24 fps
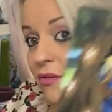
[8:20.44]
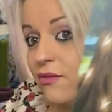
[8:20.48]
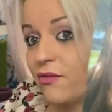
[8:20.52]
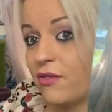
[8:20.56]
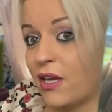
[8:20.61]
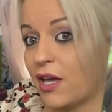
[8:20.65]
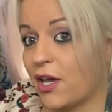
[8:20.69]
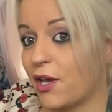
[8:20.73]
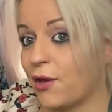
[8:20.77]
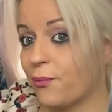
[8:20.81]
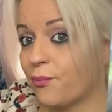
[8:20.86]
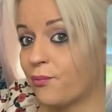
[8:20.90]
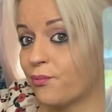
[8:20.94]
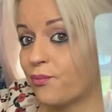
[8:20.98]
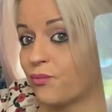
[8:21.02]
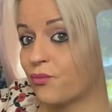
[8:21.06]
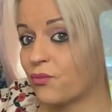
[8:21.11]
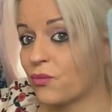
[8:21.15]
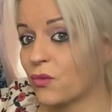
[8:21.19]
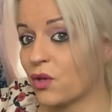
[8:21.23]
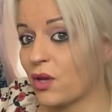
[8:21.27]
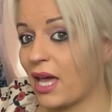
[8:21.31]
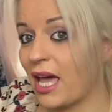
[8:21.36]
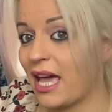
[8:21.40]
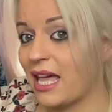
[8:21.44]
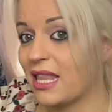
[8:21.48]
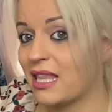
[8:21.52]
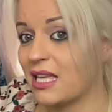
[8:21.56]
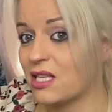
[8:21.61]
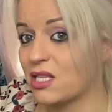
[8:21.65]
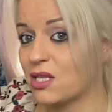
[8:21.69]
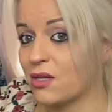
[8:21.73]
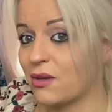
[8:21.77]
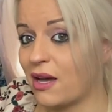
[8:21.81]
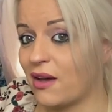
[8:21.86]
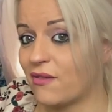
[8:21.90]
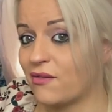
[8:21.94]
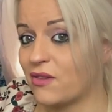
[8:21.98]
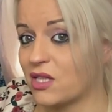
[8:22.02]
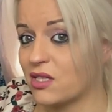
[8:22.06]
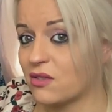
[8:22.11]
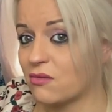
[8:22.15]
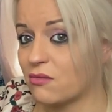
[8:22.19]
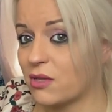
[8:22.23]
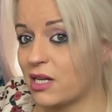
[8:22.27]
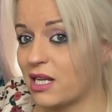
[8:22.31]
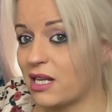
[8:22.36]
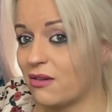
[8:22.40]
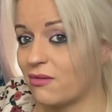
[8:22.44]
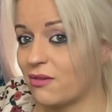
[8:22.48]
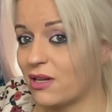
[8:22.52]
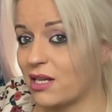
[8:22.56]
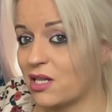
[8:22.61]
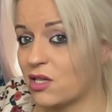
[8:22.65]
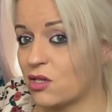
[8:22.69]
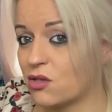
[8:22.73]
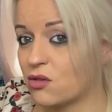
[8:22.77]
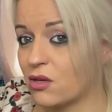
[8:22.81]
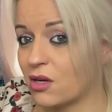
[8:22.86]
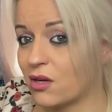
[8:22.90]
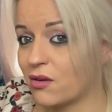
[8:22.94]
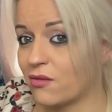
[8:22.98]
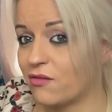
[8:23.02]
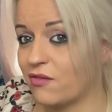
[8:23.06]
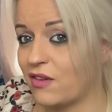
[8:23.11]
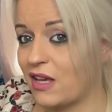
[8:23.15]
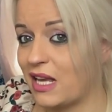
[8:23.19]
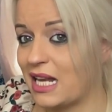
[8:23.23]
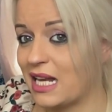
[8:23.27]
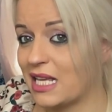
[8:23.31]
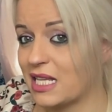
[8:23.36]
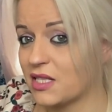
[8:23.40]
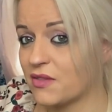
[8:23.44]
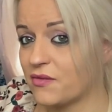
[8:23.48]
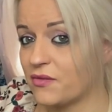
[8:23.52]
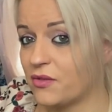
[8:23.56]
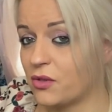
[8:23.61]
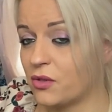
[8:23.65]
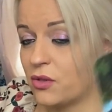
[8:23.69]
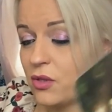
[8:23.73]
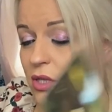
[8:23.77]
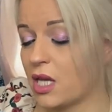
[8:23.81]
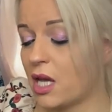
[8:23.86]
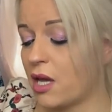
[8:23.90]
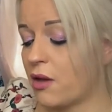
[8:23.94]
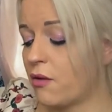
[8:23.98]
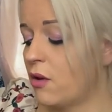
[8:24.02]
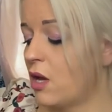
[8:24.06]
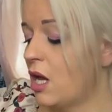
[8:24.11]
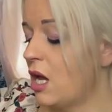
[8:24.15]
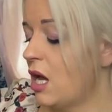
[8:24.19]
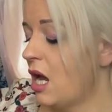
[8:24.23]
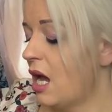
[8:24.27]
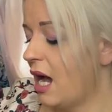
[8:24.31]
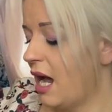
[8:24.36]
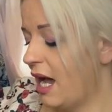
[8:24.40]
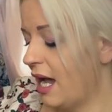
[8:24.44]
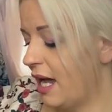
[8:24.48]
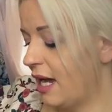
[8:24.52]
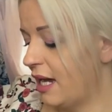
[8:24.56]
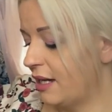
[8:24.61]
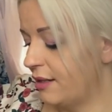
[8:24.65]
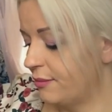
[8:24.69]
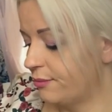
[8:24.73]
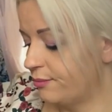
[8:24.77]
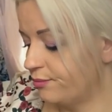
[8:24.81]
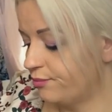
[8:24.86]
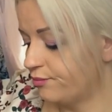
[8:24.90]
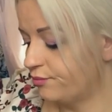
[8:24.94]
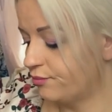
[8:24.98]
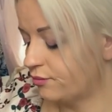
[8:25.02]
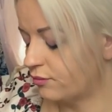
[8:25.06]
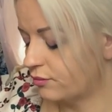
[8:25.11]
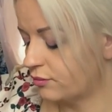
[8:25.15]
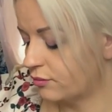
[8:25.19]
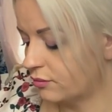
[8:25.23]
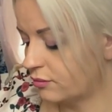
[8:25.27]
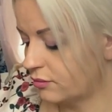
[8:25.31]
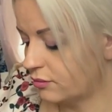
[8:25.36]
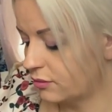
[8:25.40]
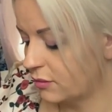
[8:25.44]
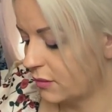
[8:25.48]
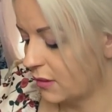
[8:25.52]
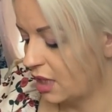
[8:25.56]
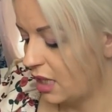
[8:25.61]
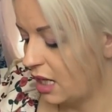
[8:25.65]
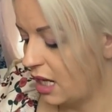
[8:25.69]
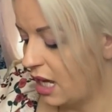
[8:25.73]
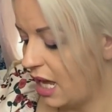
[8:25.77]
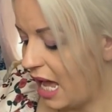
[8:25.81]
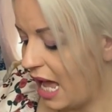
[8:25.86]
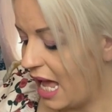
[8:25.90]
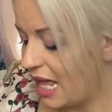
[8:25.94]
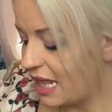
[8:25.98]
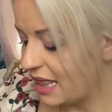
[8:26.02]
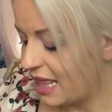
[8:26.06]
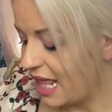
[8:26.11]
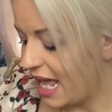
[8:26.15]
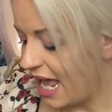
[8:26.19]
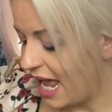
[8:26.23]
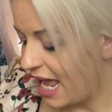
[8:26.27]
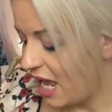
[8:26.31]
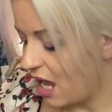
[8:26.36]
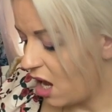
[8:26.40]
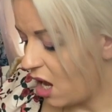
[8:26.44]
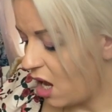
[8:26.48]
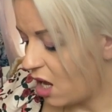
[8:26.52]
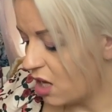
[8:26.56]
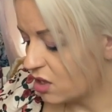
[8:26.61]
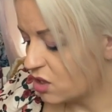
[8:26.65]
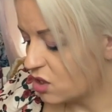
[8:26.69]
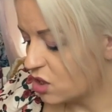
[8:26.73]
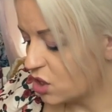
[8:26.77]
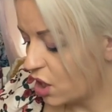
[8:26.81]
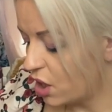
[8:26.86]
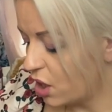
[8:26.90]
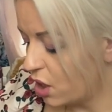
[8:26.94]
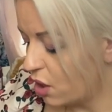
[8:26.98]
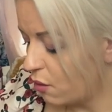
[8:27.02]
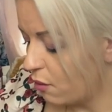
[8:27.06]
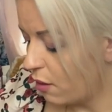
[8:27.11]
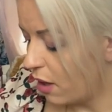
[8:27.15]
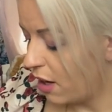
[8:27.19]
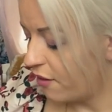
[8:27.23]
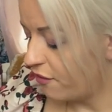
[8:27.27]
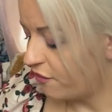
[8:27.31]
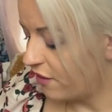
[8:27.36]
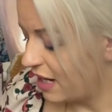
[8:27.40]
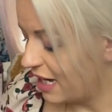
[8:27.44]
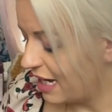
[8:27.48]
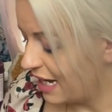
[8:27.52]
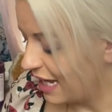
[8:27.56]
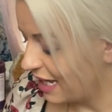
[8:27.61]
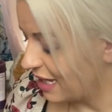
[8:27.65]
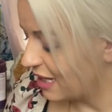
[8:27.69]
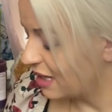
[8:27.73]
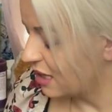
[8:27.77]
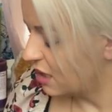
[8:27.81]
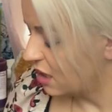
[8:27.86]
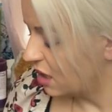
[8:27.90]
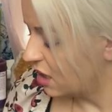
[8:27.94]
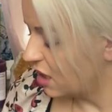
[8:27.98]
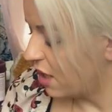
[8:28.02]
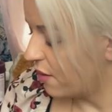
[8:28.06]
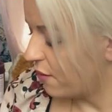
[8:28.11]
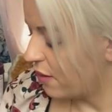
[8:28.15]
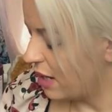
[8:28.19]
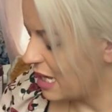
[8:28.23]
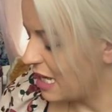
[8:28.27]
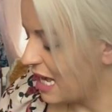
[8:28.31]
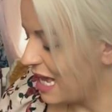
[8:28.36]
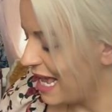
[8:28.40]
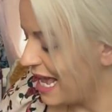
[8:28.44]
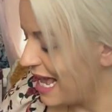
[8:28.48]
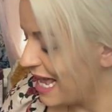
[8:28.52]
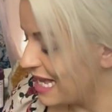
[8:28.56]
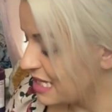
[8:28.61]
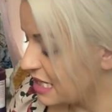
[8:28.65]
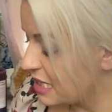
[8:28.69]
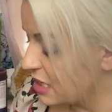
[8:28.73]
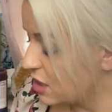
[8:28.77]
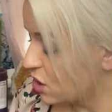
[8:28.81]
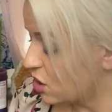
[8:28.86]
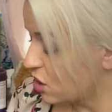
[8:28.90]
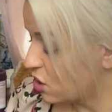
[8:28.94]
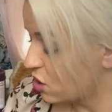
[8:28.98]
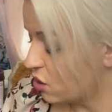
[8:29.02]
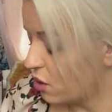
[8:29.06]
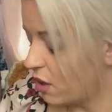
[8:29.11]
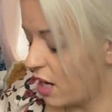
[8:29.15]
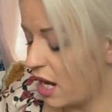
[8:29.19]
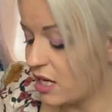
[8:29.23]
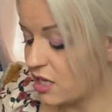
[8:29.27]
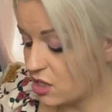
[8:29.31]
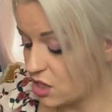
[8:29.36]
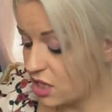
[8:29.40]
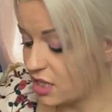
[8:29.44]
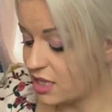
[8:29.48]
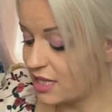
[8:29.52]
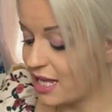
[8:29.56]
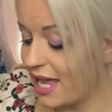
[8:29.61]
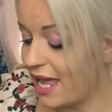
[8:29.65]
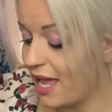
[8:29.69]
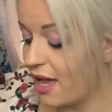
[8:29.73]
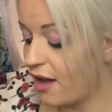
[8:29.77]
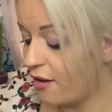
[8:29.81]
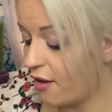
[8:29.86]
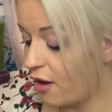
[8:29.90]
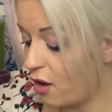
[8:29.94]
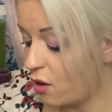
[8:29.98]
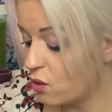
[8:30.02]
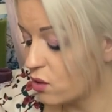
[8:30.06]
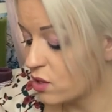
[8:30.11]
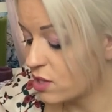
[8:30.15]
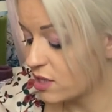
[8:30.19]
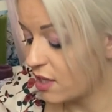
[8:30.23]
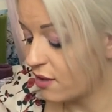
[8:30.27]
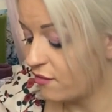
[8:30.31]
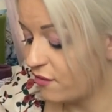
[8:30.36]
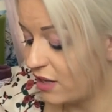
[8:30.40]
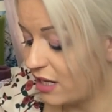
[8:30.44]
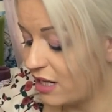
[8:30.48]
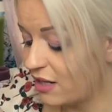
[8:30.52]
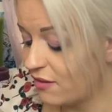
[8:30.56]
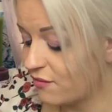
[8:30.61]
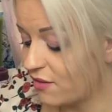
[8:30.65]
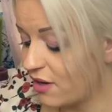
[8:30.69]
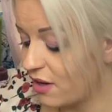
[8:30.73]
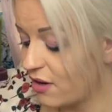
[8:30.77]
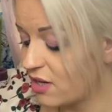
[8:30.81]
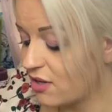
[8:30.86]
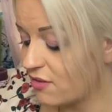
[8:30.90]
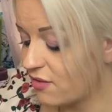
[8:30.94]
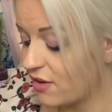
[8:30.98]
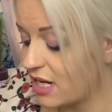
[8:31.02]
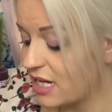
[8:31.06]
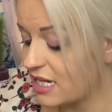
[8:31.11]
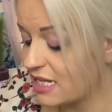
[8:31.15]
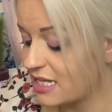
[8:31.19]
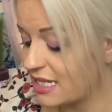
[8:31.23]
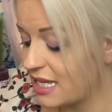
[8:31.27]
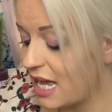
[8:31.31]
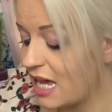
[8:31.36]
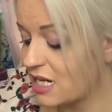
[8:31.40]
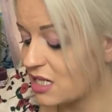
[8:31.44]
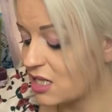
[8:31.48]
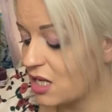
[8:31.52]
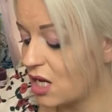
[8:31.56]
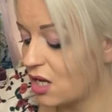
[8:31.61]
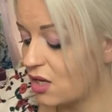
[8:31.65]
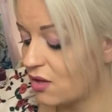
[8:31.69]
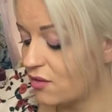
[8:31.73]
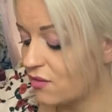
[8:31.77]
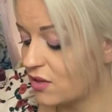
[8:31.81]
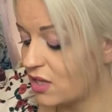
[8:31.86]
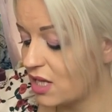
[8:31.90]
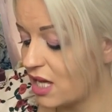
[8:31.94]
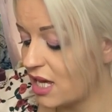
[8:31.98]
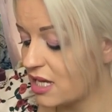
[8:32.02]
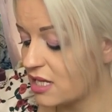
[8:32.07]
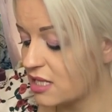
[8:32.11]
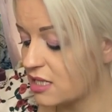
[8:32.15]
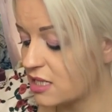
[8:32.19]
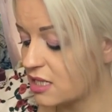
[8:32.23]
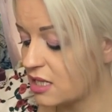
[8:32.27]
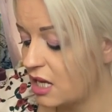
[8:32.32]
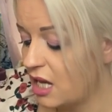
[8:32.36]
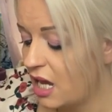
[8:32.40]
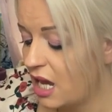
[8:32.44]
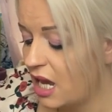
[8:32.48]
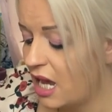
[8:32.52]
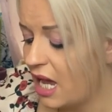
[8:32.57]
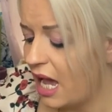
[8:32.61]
love you. Okay, they do have these really, really strong feelings for you. Um, and they too are feeling, you know, it, it isn't just your energy. They are also feeling very, very sad over this.